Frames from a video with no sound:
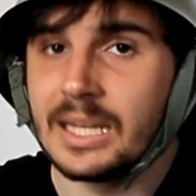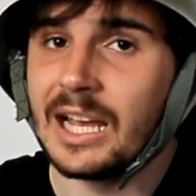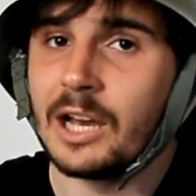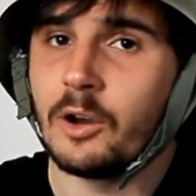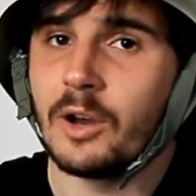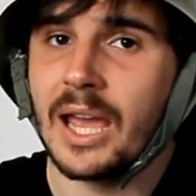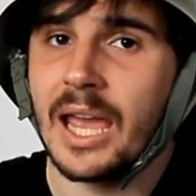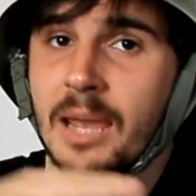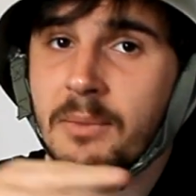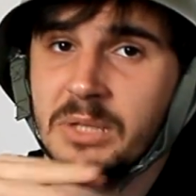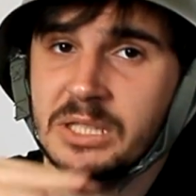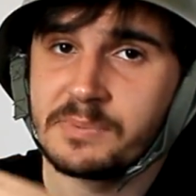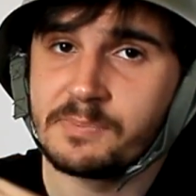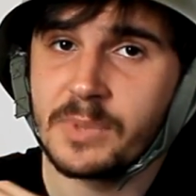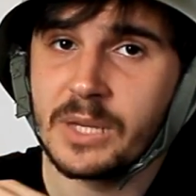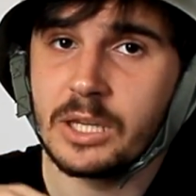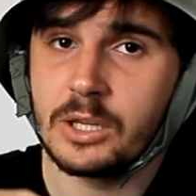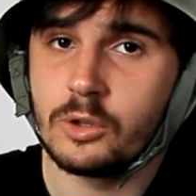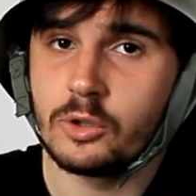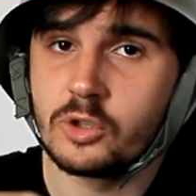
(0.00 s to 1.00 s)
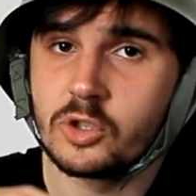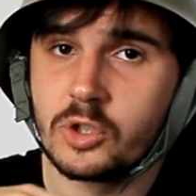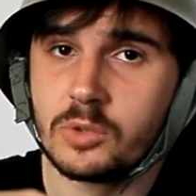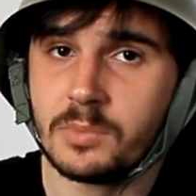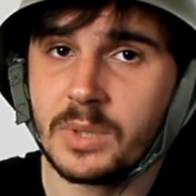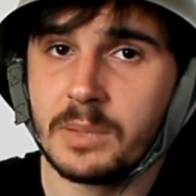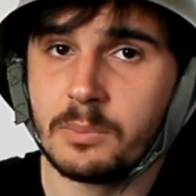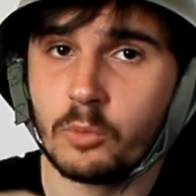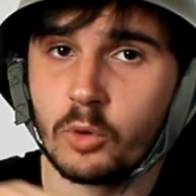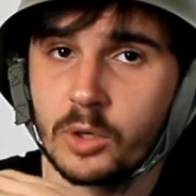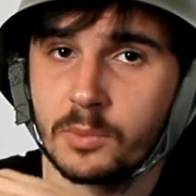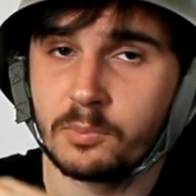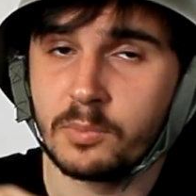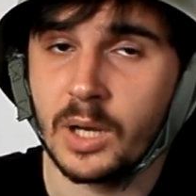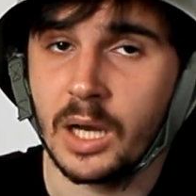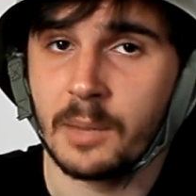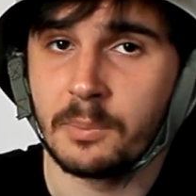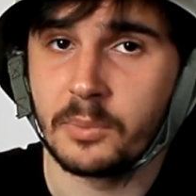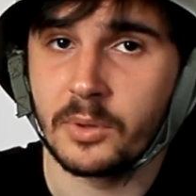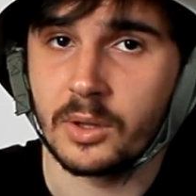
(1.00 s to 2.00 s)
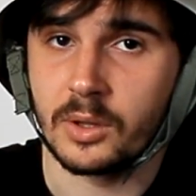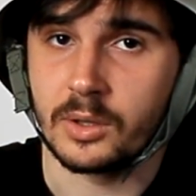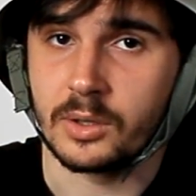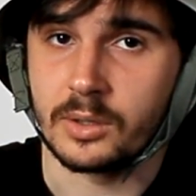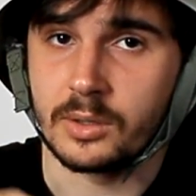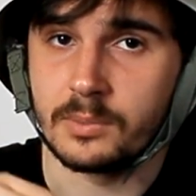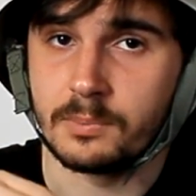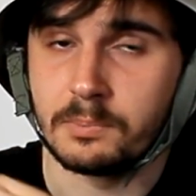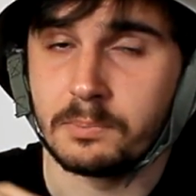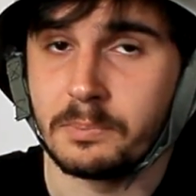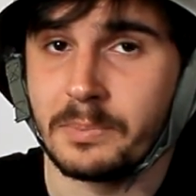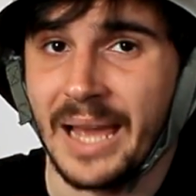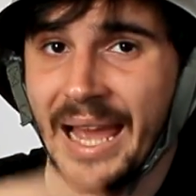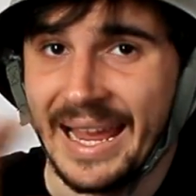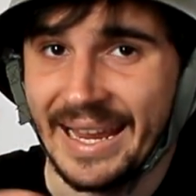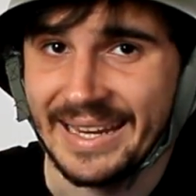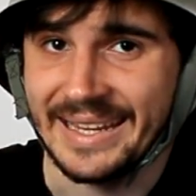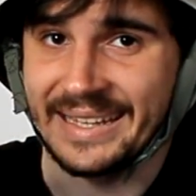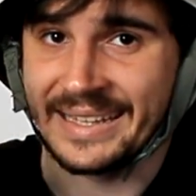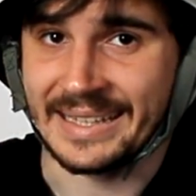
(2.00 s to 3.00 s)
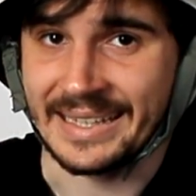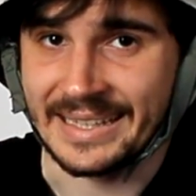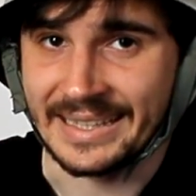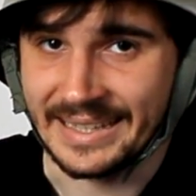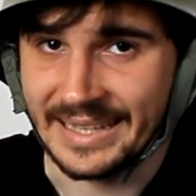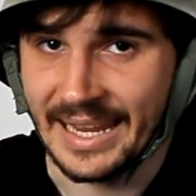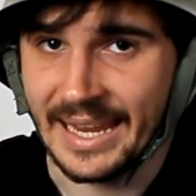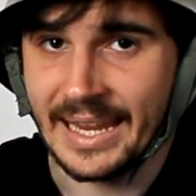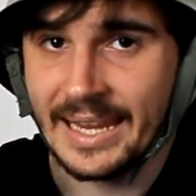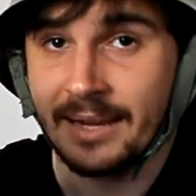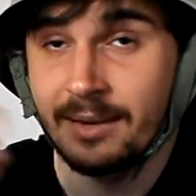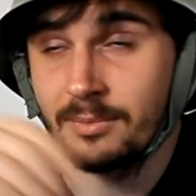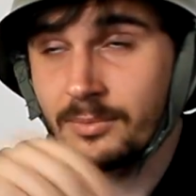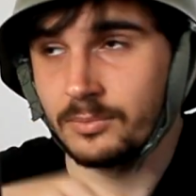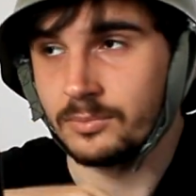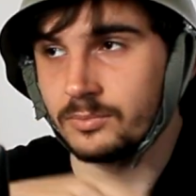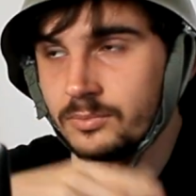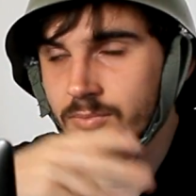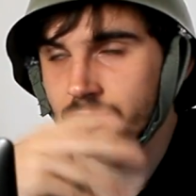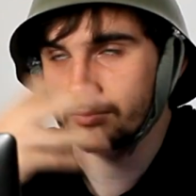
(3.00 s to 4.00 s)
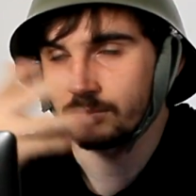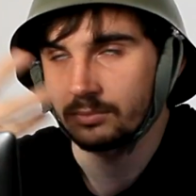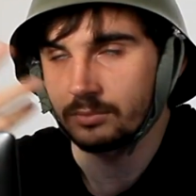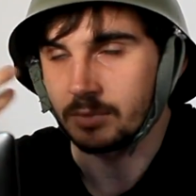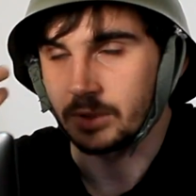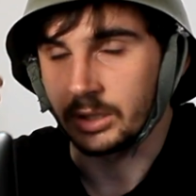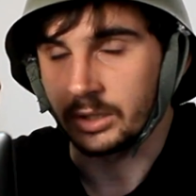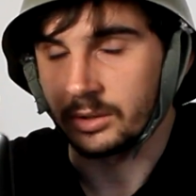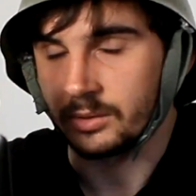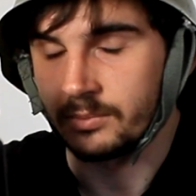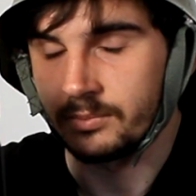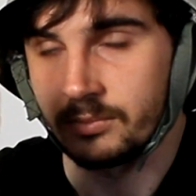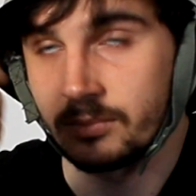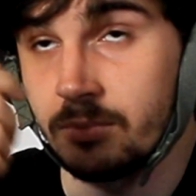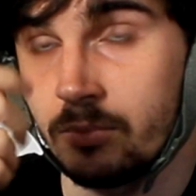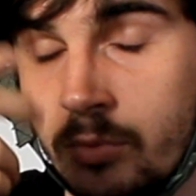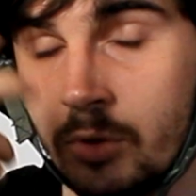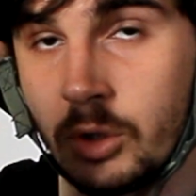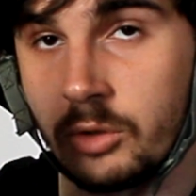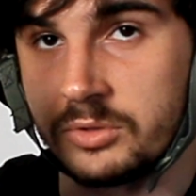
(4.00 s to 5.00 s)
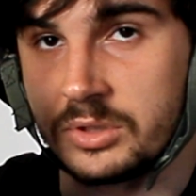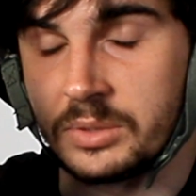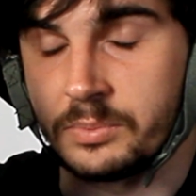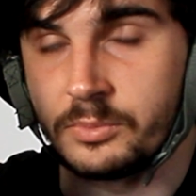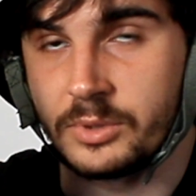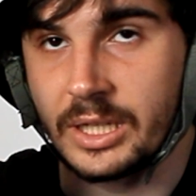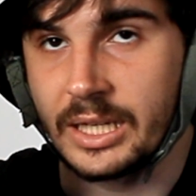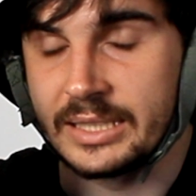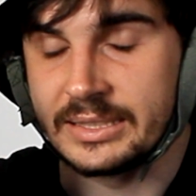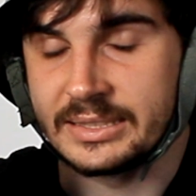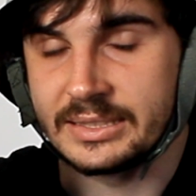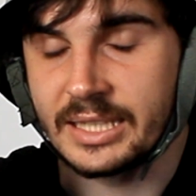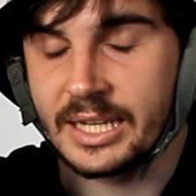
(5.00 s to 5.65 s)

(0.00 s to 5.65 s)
Now, M S P used to be more popular back in the day, in no surprise